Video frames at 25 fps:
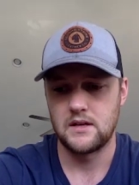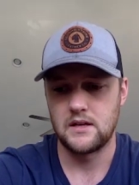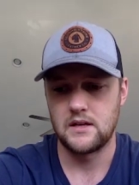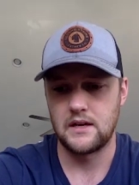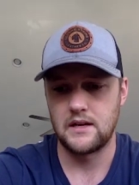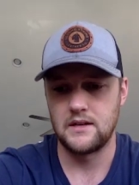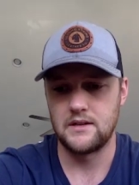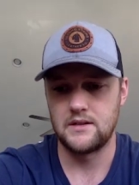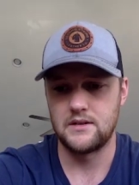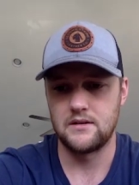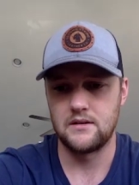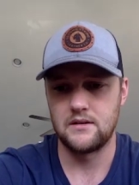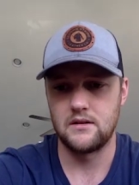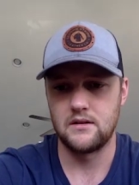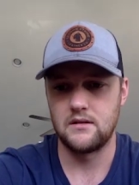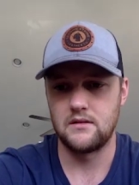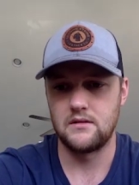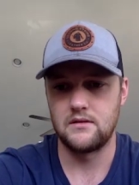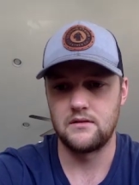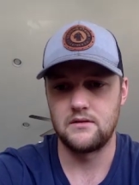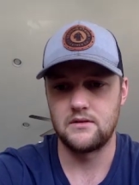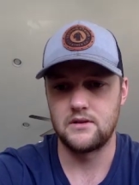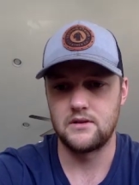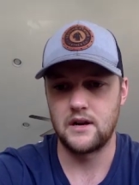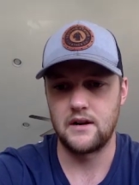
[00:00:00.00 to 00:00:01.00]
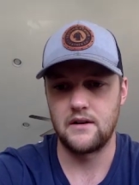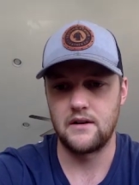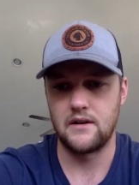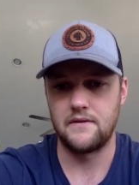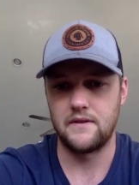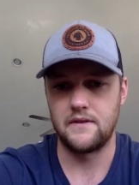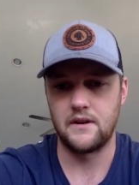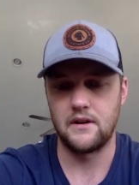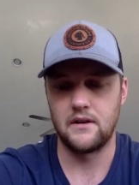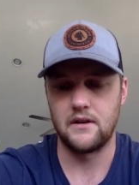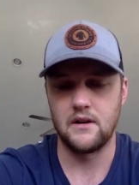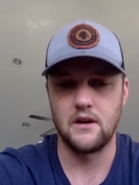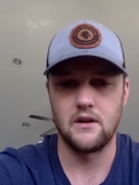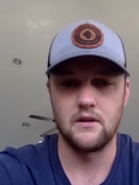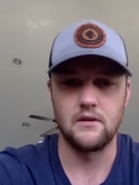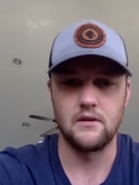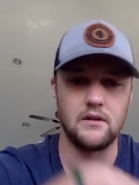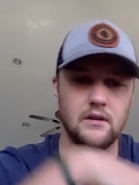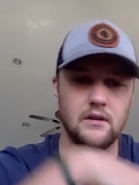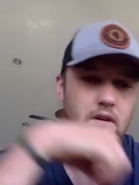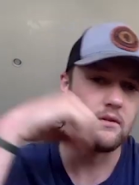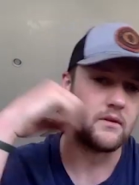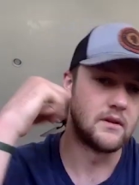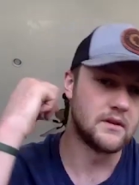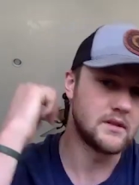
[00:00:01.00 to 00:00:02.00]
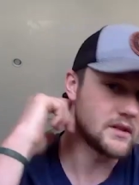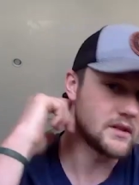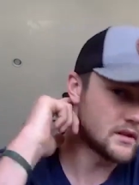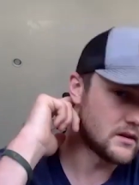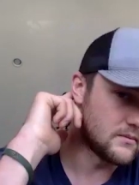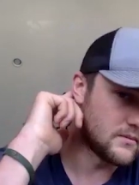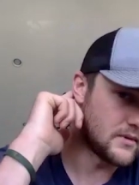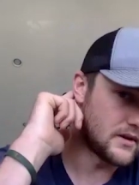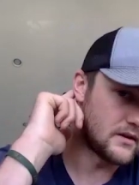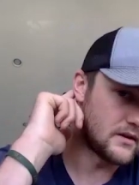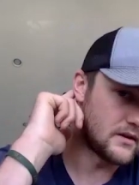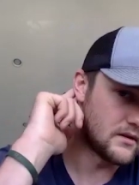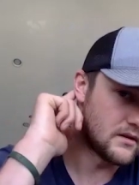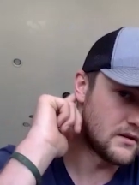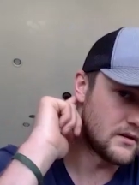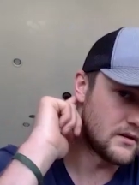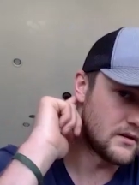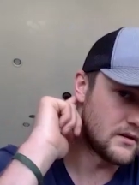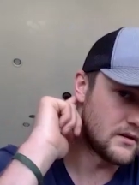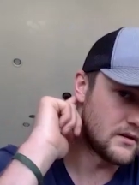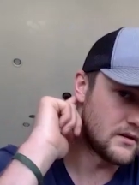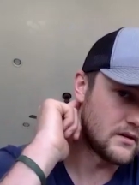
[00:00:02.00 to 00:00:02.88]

guys are trying to figure out you know what's going to be the